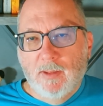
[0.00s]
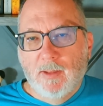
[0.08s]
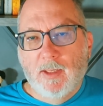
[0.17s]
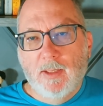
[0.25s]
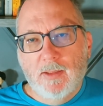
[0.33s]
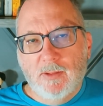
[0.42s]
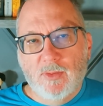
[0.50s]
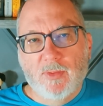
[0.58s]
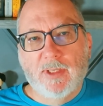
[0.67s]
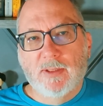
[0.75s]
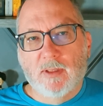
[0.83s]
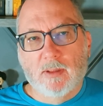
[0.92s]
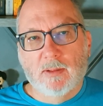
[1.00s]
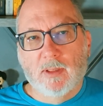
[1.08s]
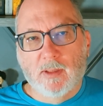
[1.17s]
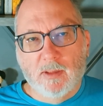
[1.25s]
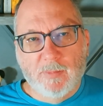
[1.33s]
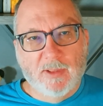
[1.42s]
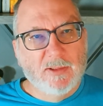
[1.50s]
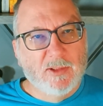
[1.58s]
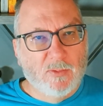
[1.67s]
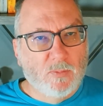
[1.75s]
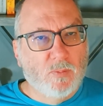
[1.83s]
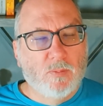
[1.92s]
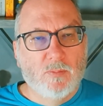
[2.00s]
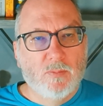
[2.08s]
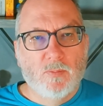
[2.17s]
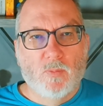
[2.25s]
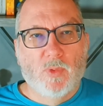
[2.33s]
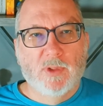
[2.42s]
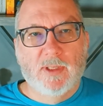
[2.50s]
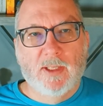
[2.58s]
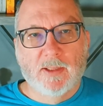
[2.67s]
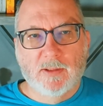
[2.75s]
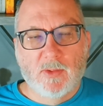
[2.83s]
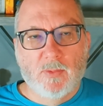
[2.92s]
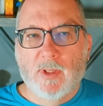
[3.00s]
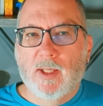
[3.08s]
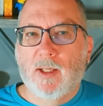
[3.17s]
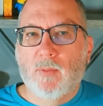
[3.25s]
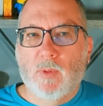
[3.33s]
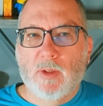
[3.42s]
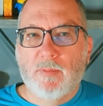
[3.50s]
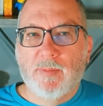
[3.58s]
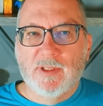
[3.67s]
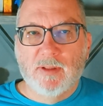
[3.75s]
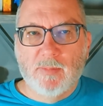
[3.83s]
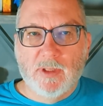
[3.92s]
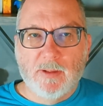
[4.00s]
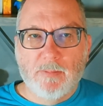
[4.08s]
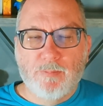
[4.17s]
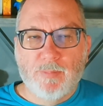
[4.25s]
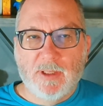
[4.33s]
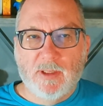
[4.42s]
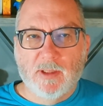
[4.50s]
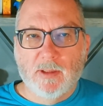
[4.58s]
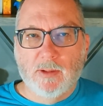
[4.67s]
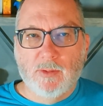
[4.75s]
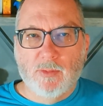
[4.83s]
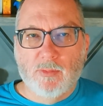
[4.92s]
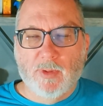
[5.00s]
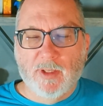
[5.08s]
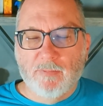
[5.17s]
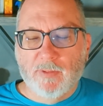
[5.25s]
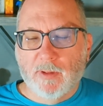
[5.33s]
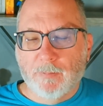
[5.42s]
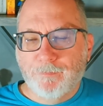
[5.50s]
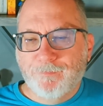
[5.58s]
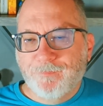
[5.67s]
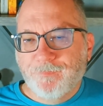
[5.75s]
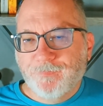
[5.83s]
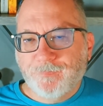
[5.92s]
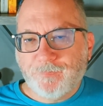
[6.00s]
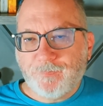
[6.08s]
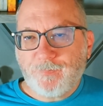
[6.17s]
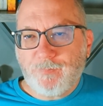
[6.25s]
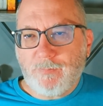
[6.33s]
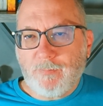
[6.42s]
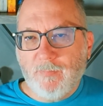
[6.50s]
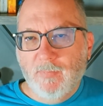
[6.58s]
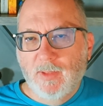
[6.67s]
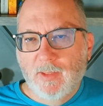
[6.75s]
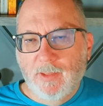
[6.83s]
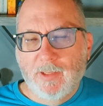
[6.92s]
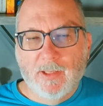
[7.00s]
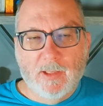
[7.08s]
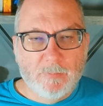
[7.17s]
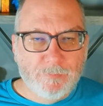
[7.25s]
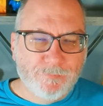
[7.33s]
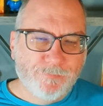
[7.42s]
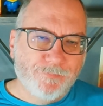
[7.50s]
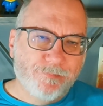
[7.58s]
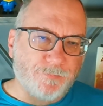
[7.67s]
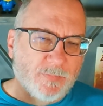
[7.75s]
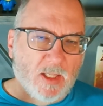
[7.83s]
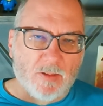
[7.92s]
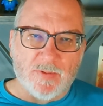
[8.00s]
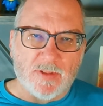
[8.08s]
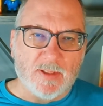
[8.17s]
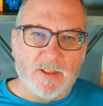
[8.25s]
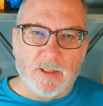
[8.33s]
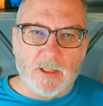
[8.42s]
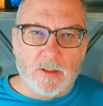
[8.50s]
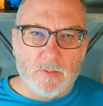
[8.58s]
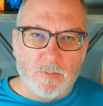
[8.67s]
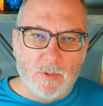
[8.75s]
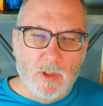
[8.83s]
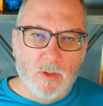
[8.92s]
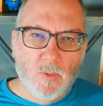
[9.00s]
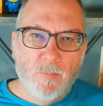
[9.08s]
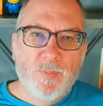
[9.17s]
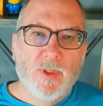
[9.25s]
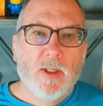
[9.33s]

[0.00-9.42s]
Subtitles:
And so they start talking about, you know, what the heck's going on? Why would somebody be digging a new grave here? Anyhow, obviously they don't know.